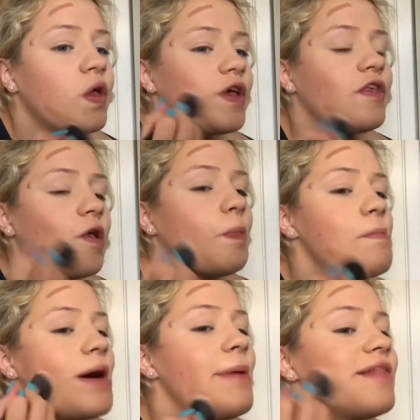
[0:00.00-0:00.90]
Is the
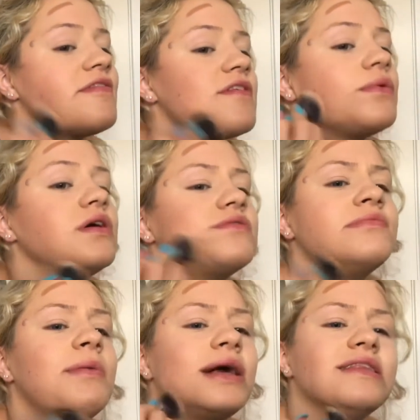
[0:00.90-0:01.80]
Malpensa one,
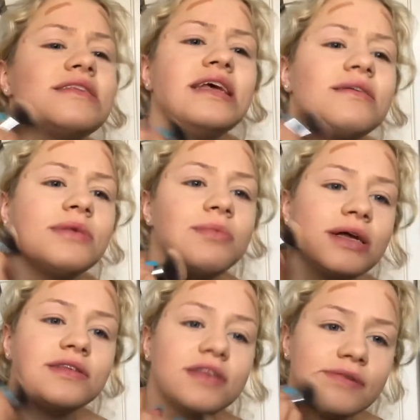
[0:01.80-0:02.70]

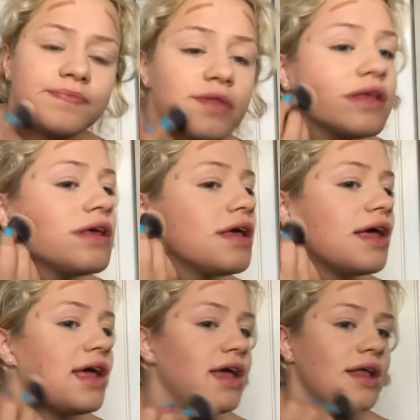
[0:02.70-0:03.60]
Malpensa
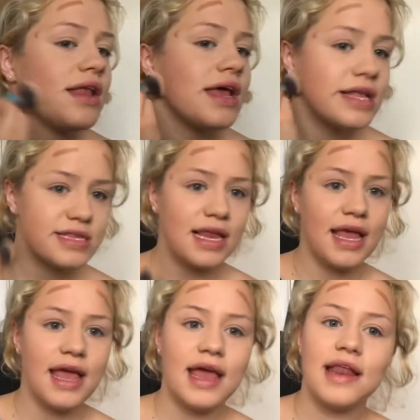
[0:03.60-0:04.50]
in
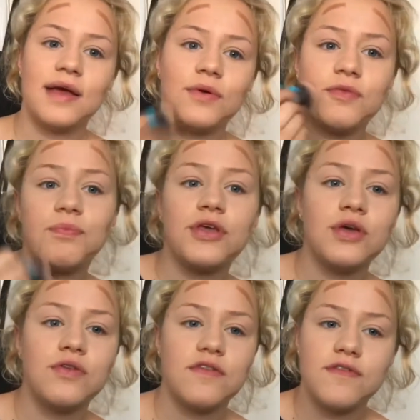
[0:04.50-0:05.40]
Italy, and it was
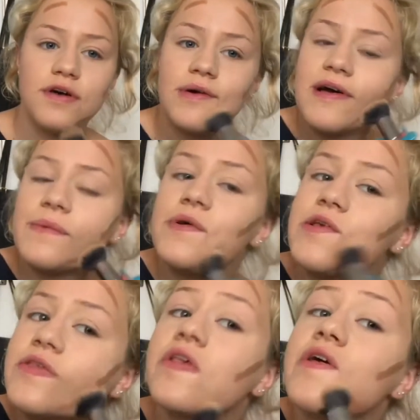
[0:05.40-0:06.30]
beautiful. It
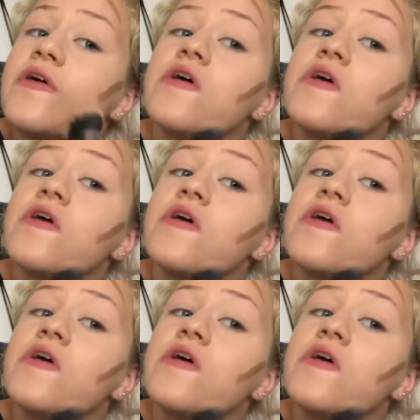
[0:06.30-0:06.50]
was